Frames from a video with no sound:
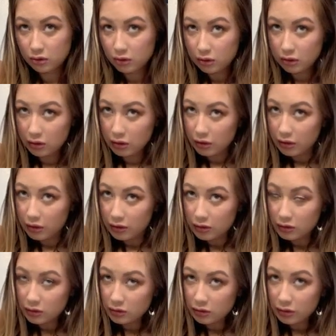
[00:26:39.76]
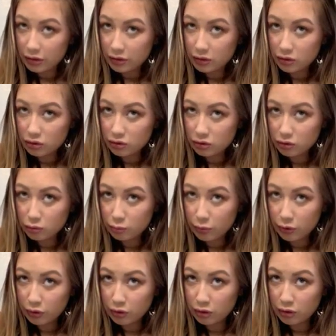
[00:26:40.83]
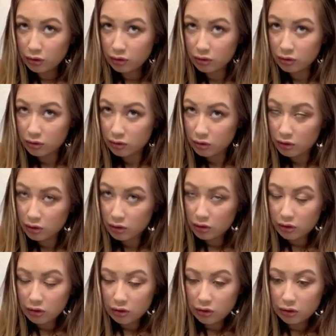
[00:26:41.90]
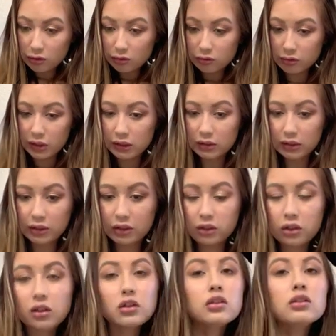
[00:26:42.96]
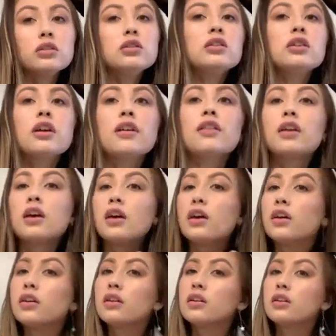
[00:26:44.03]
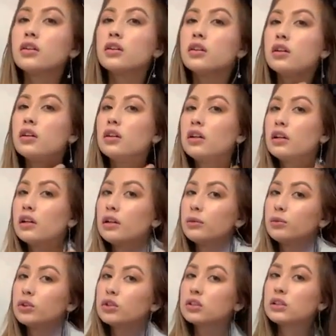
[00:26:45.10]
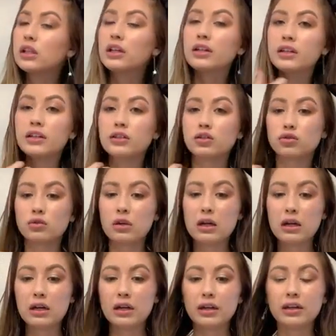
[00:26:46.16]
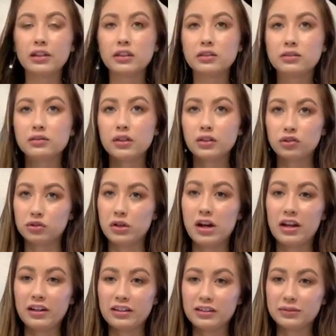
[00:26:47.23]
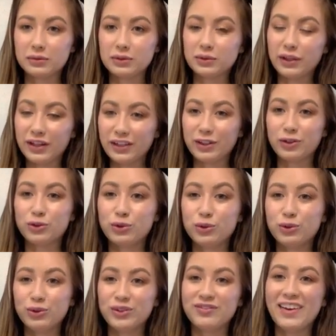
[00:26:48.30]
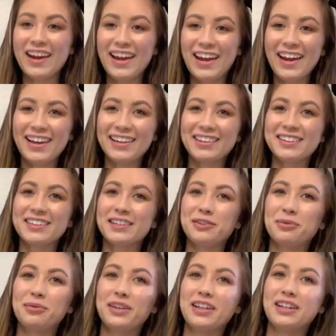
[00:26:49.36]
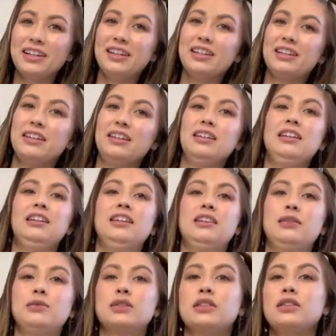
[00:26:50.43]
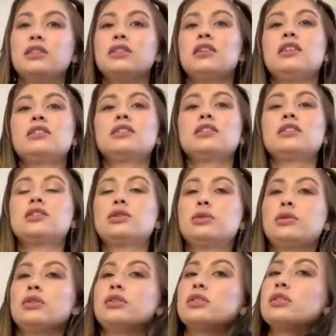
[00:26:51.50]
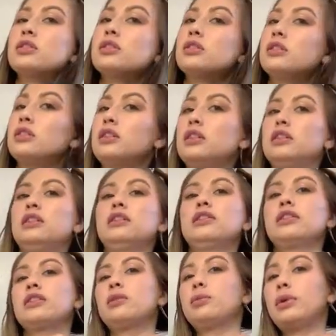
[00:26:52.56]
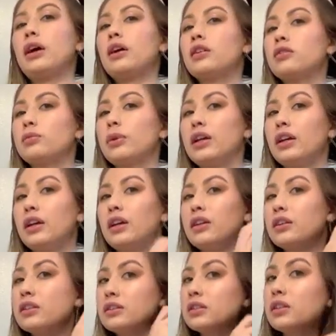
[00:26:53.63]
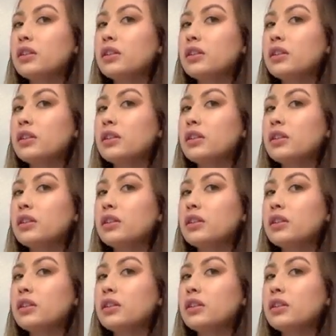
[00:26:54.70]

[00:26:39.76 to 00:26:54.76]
it doesn't look like a super ringlety curl, and then I'm just letting it dry. Not dry, I'm just letting it cool in my hand a little bit here. I'm just gonna toss this towards like the back of my head because then